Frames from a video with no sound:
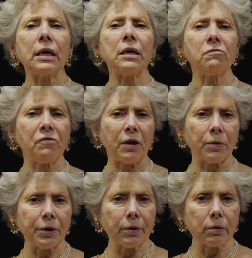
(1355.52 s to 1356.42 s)

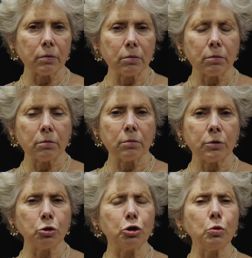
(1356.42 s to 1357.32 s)
inferior.
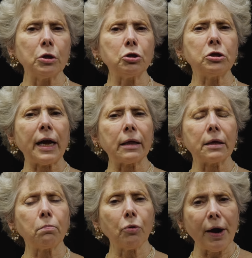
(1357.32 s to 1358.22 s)
The Jewish
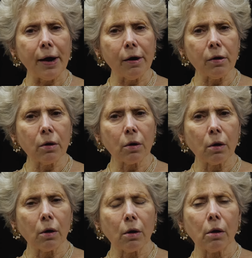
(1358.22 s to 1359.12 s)
daily prayer,
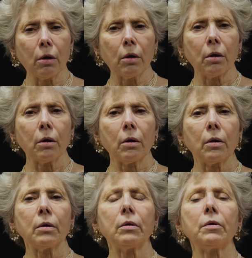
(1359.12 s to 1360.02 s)

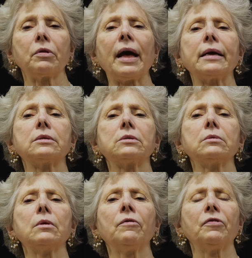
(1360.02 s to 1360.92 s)
thanks,
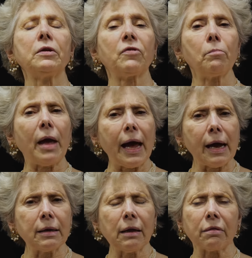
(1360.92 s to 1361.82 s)
if it's a
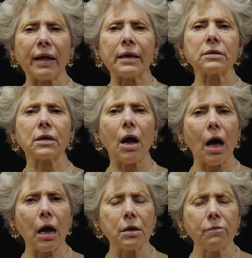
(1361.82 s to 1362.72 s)
man, he thanks
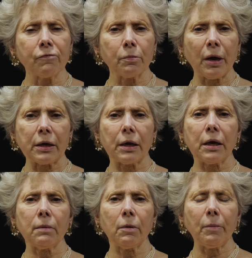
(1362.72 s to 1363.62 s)
God for making
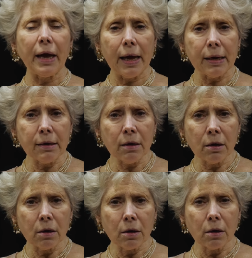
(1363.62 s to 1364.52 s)
him a man.
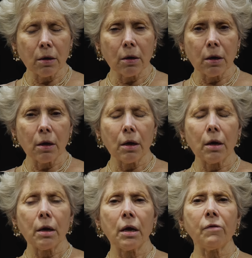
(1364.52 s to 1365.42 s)

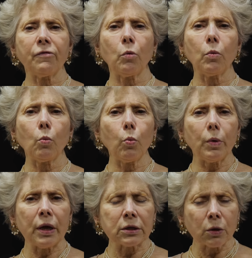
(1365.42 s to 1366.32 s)
If
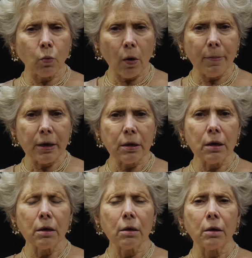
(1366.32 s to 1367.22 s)
it's a woman,
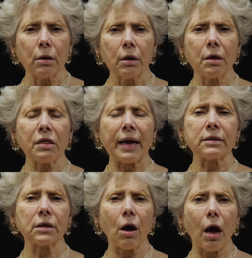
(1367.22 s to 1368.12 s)
he
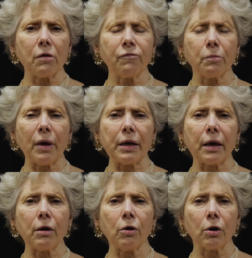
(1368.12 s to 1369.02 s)
thanks God for
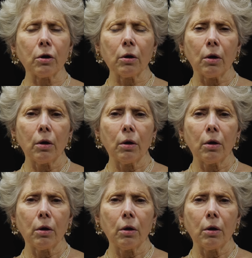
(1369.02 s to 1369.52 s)
making her